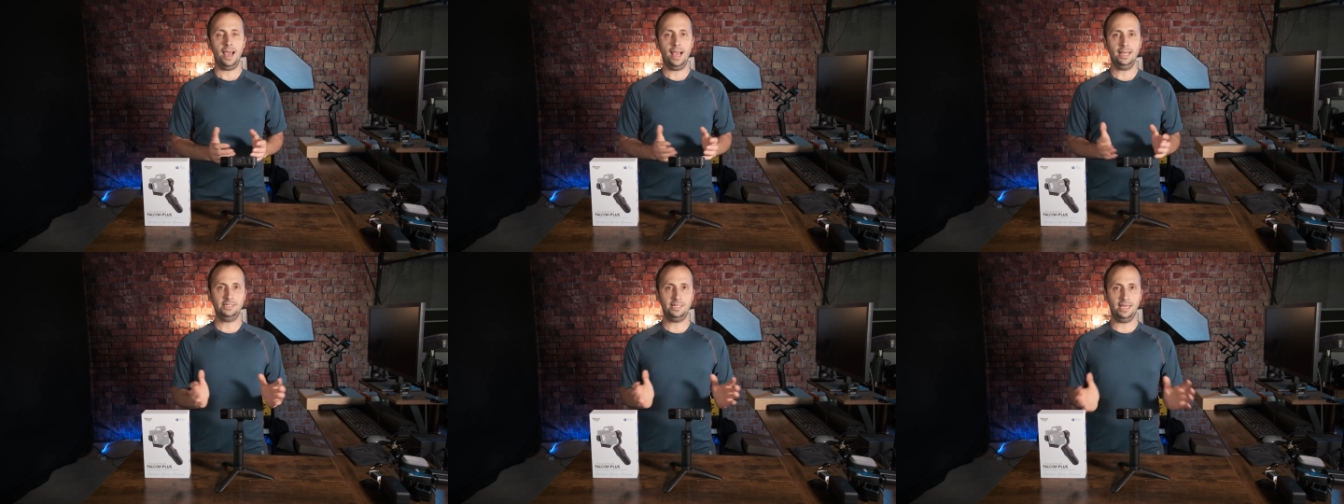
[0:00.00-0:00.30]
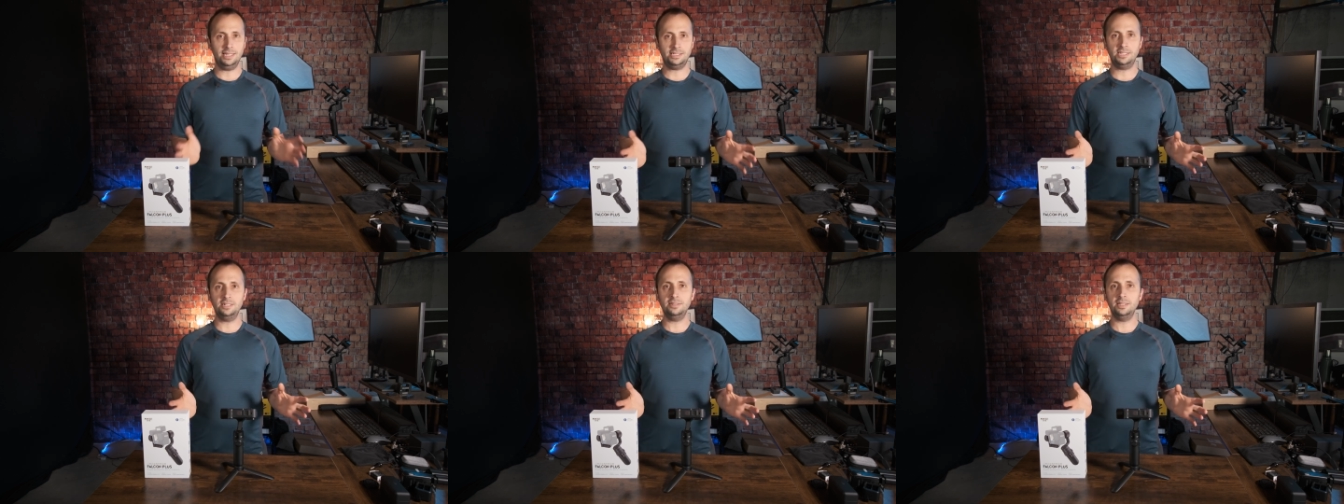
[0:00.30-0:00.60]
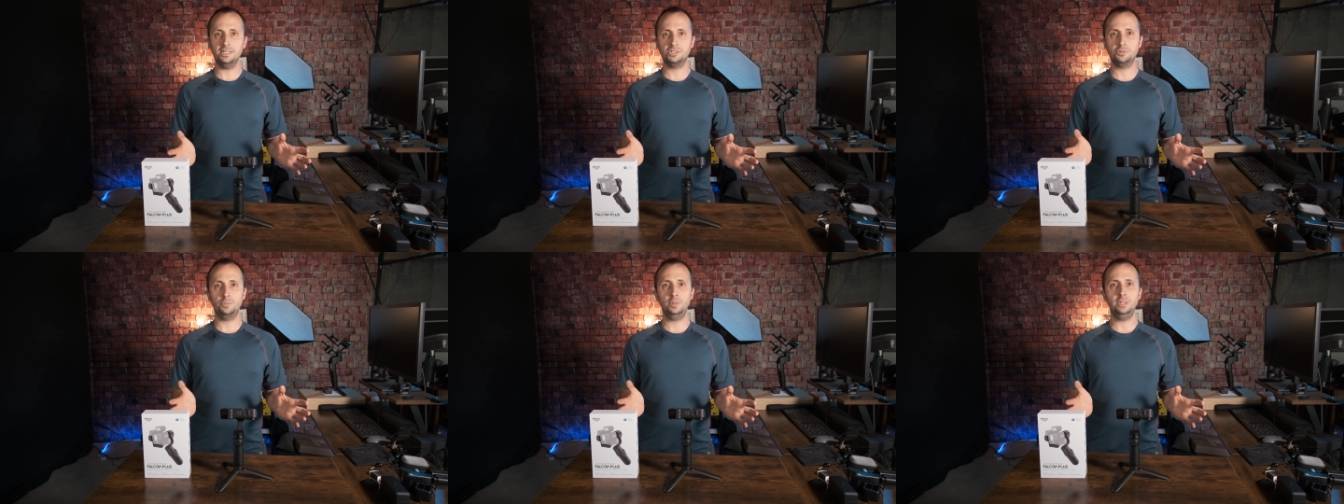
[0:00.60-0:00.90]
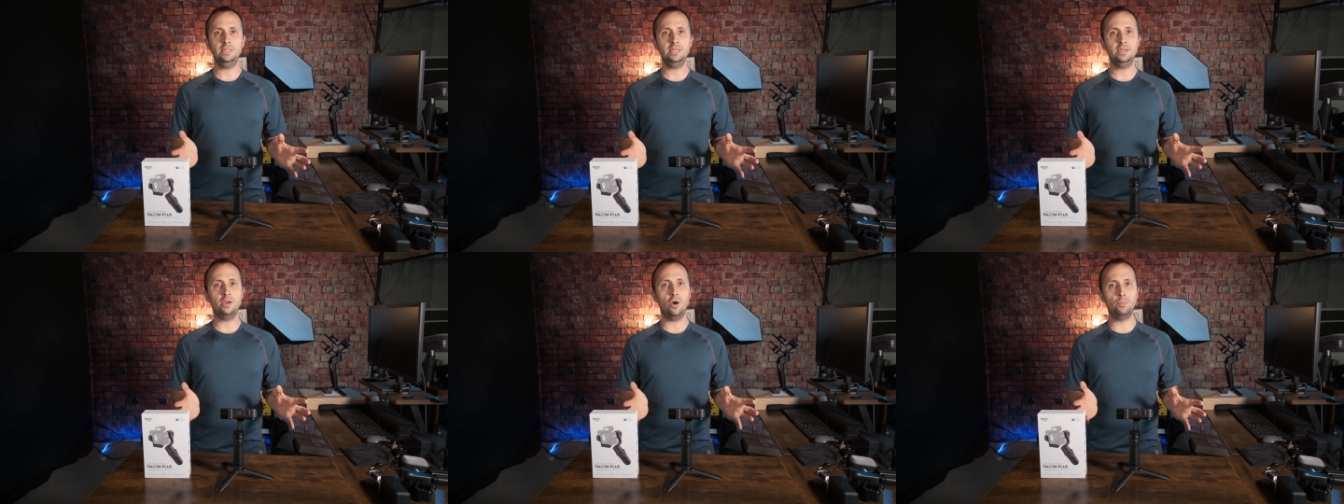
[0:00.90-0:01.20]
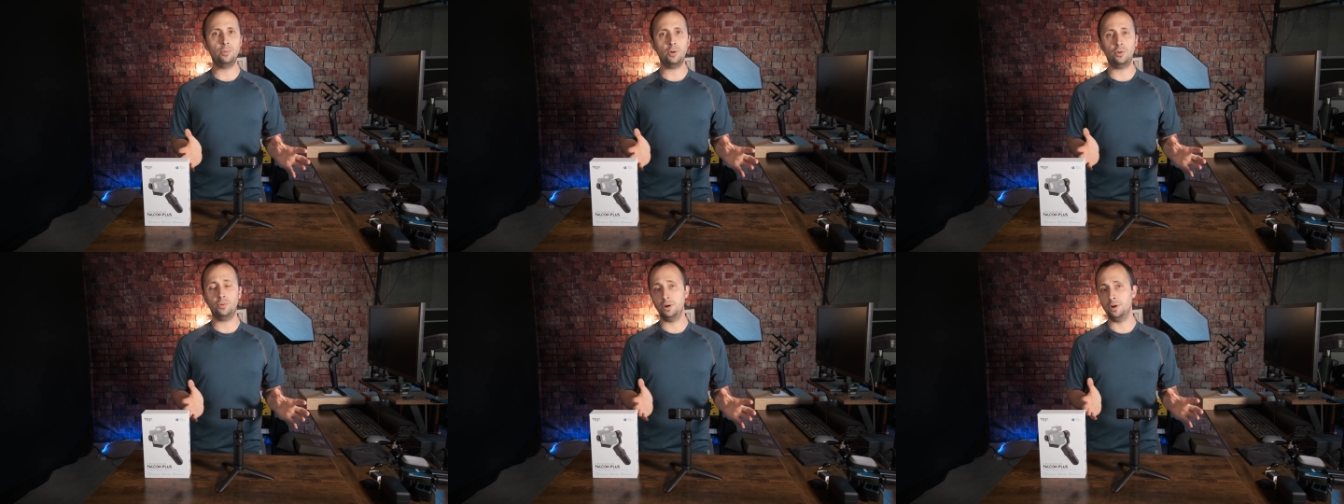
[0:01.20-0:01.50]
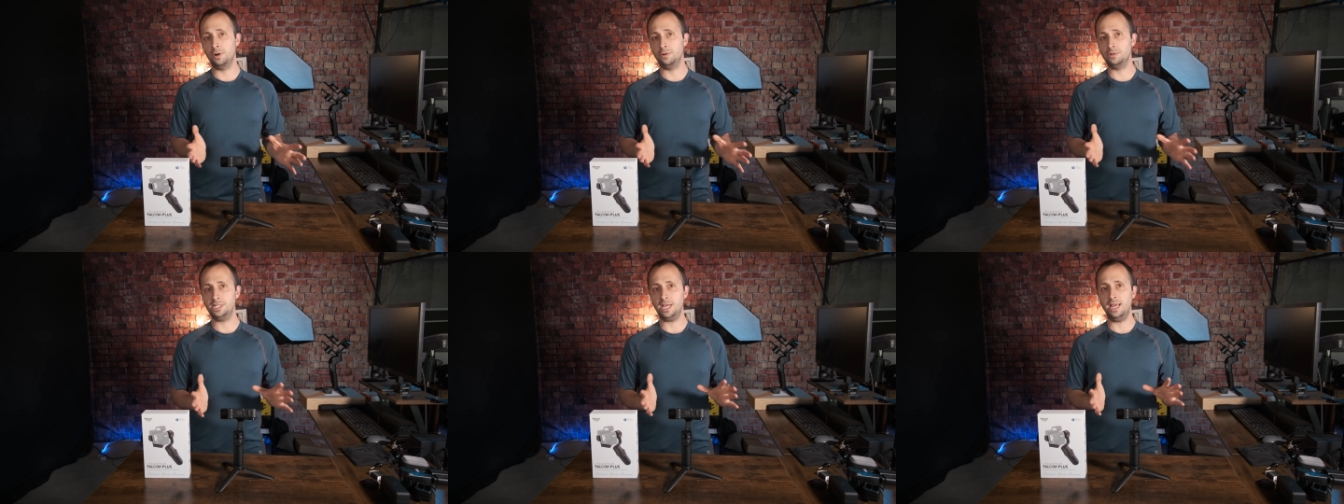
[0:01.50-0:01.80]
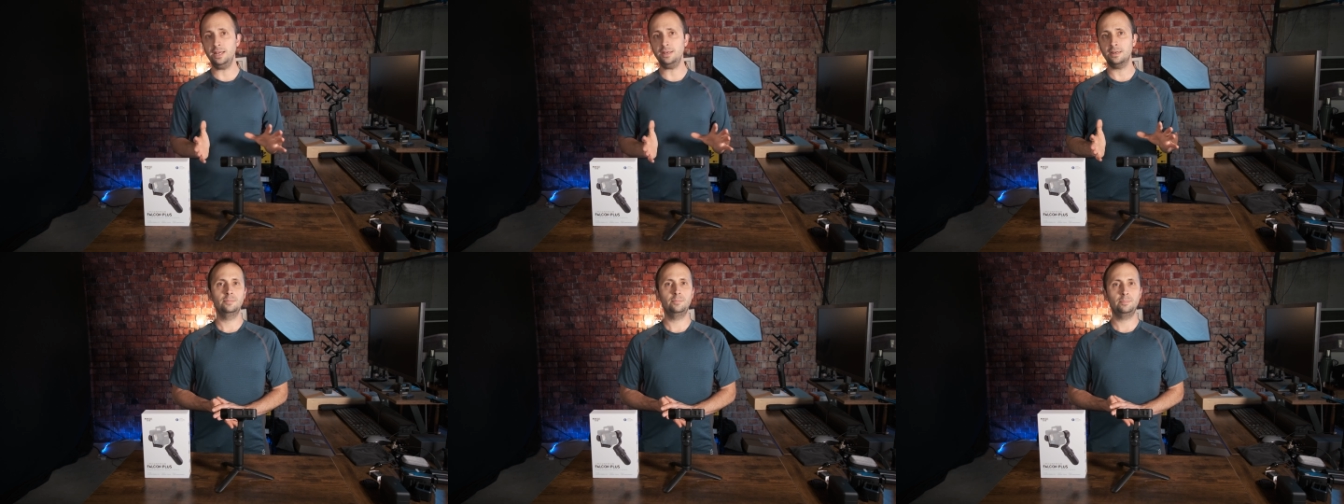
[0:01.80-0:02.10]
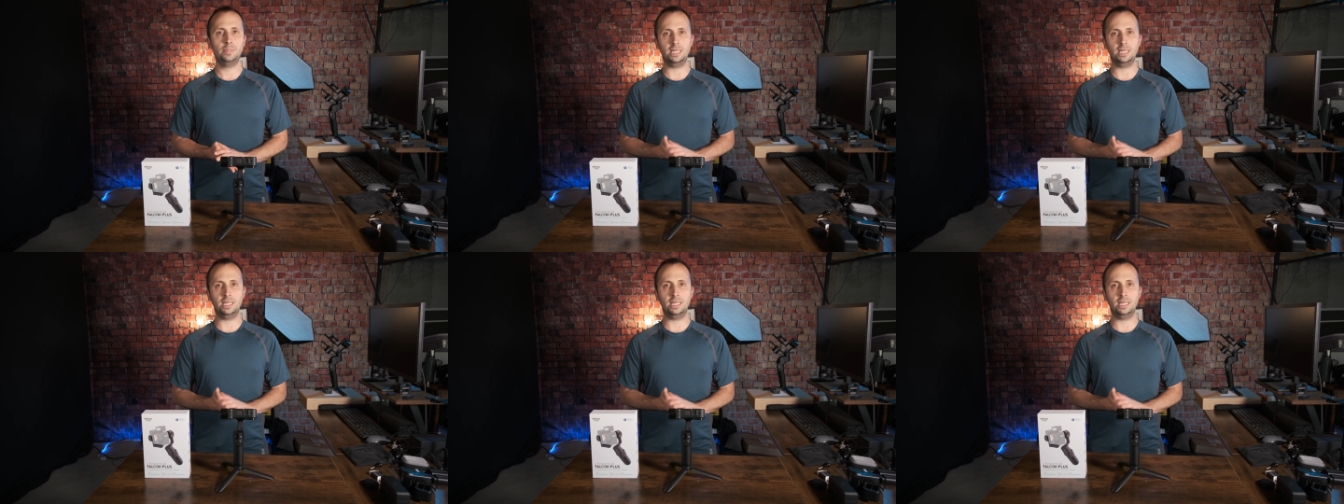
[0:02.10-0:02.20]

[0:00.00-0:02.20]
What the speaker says: I tested this with the GoPro Hero 10